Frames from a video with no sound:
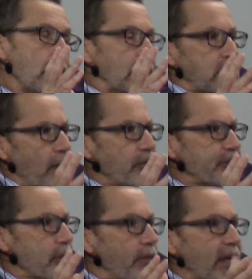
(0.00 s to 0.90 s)
Love
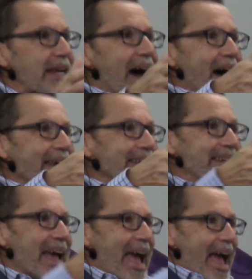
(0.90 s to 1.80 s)
is in the
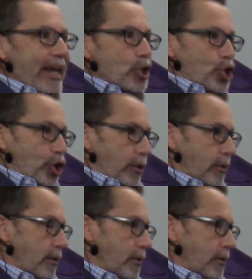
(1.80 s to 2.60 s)
kind action